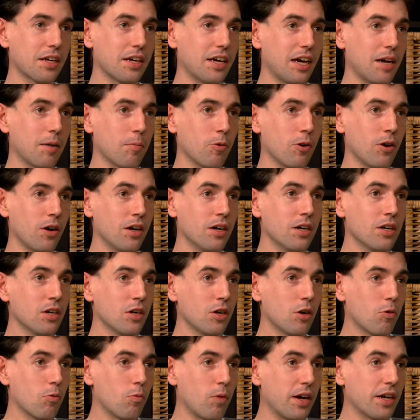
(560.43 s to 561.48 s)
a camera,
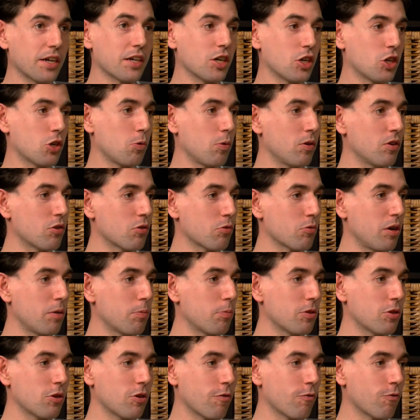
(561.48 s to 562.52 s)
writing a short
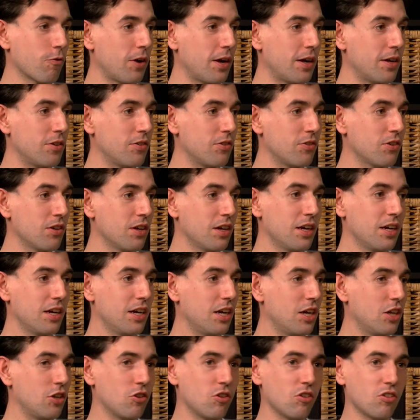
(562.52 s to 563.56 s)
script with your friends,
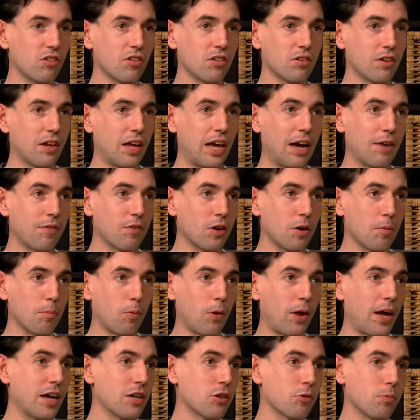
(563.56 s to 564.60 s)
and just having a
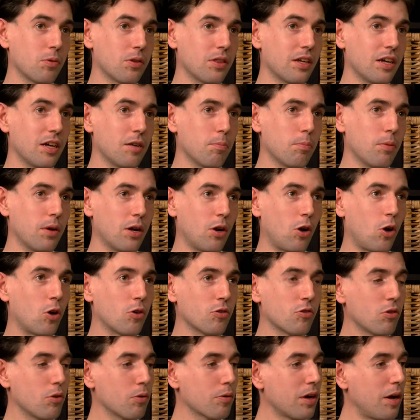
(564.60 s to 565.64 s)
blast with it, but
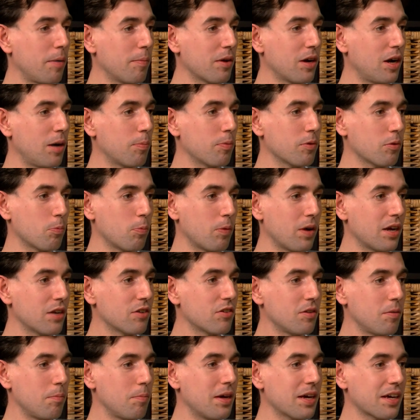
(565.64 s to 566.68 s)
also coming up with
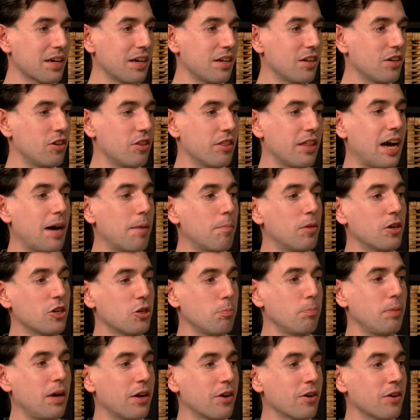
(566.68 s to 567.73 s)
ways to make it that
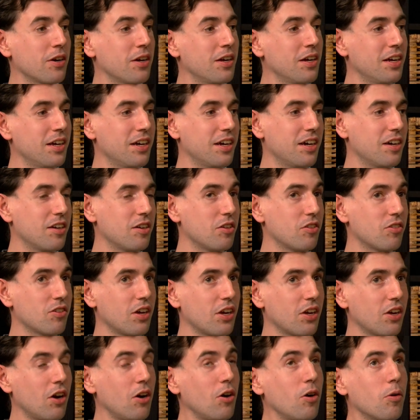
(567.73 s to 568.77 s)
much better, and to
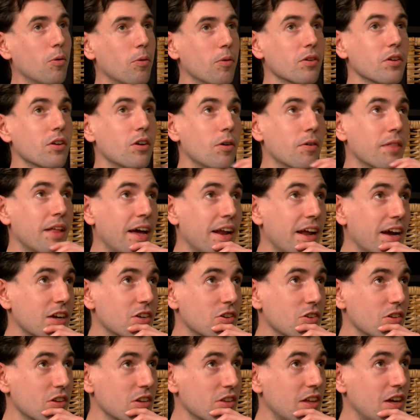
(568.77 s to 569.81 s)
say, oh, you know,
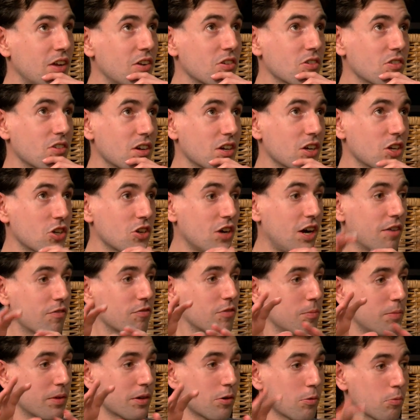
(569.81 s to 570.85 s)
that looks like a
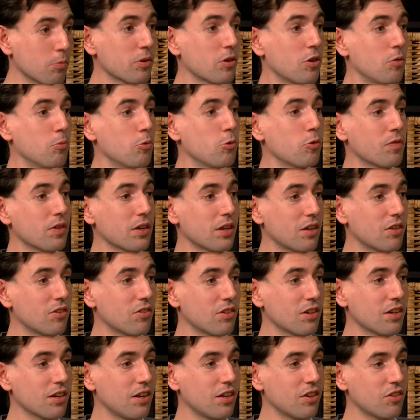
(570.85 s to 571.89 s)
shot from like a real movie. Let's
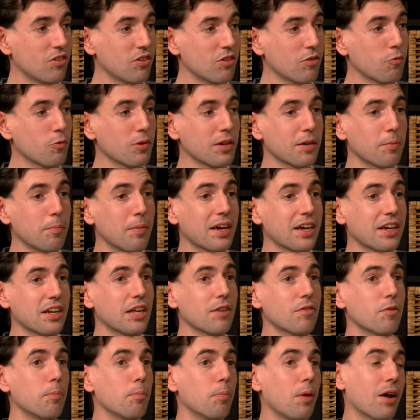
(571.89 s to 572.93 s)
see if we can make it
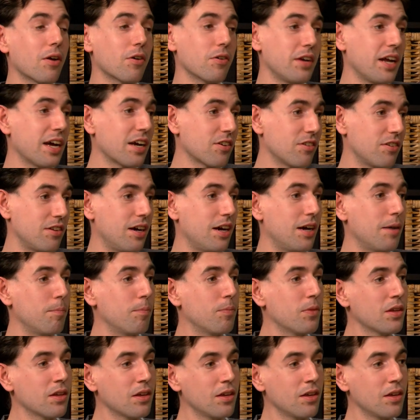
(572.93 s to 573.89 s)
even better next time.